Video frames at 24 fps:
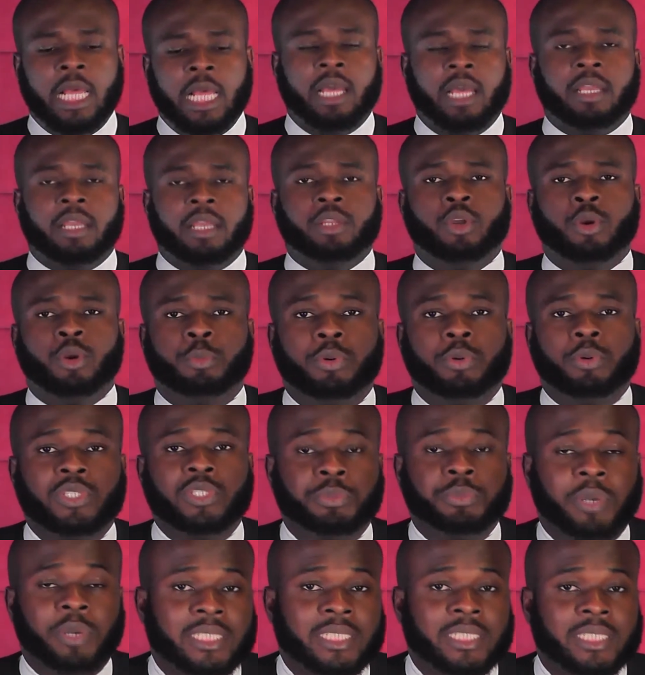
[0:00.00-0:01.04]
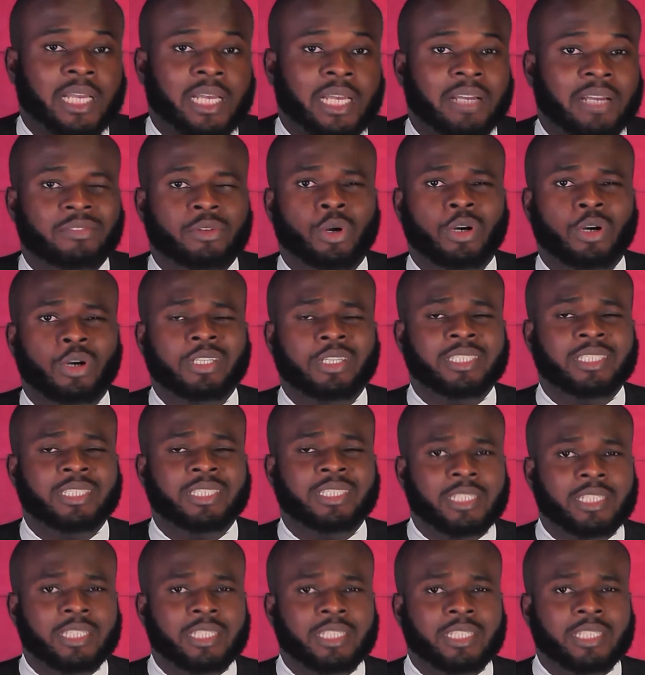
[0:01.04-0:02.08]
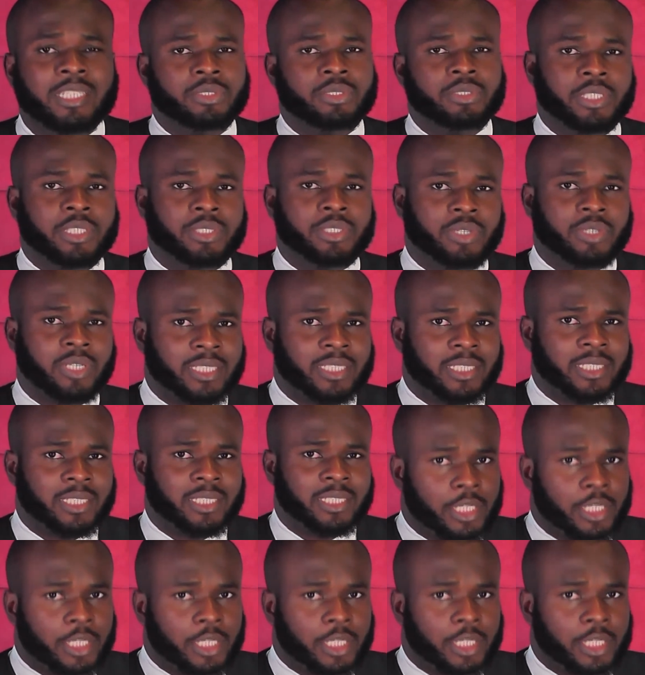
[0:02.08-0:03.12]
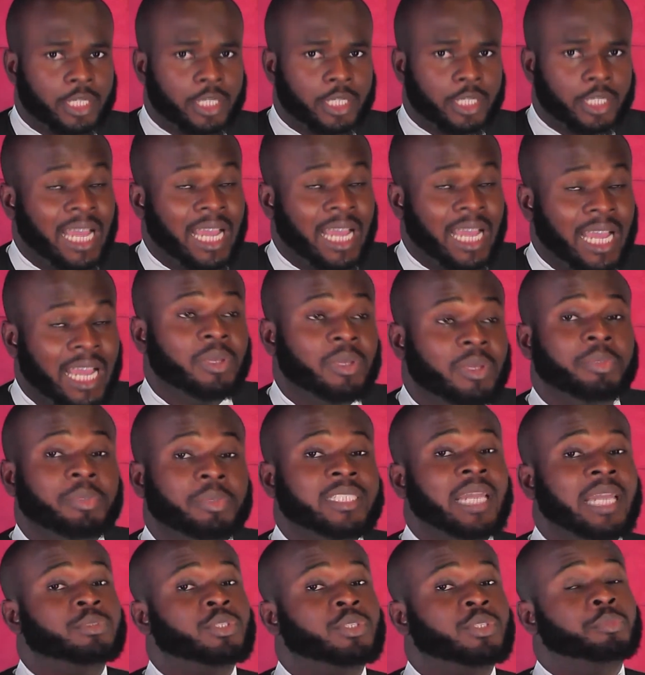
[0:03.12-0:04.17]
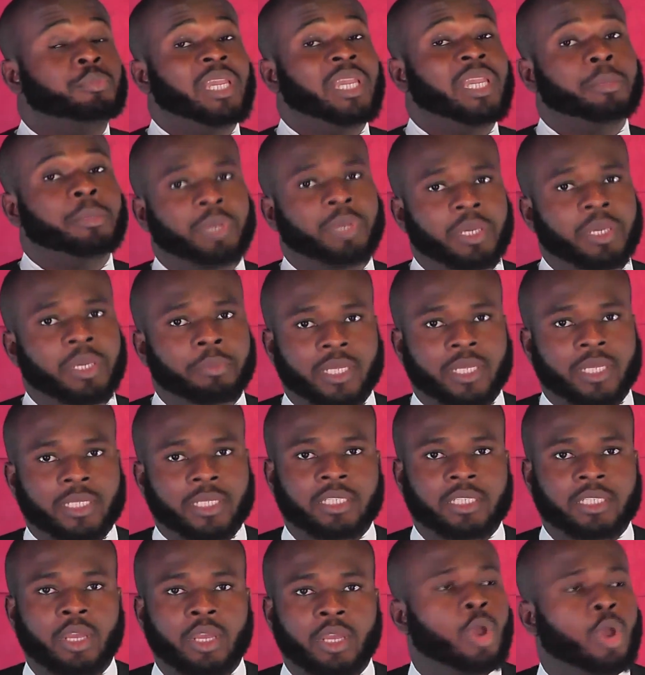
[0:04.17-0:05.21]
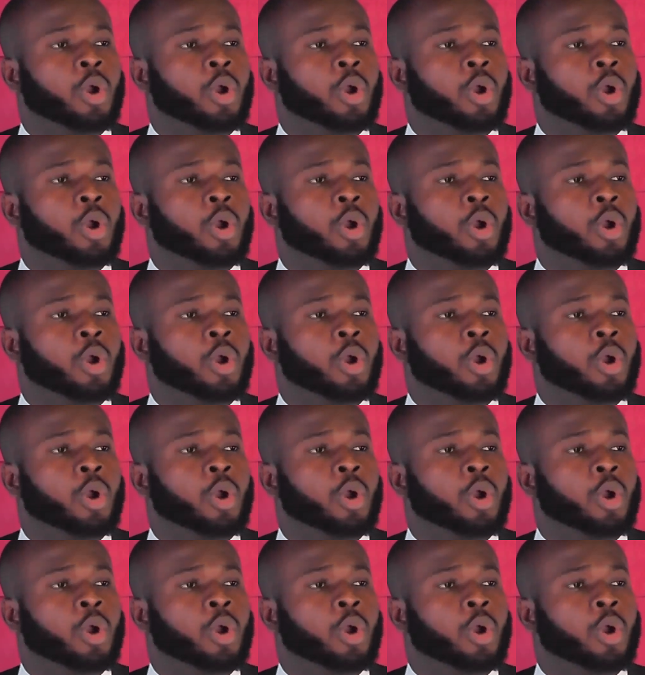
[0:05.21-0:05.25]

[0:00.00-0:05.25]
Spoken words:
both parties have gone deep into the transaction and maybe it's time to make payments,